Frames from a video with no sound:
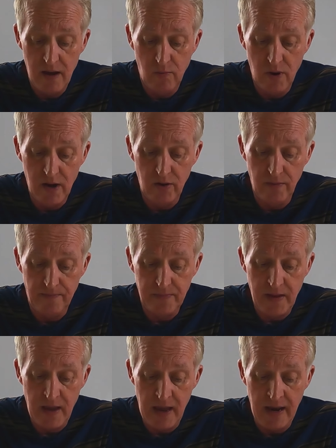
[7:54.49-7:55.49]
Well,
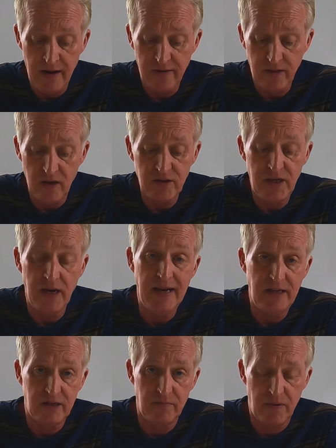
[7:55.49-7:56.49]
in a thirty
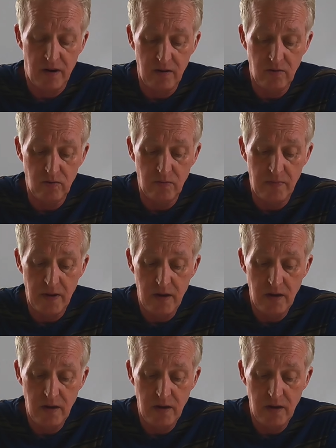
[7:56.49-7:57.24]
litre biOrb,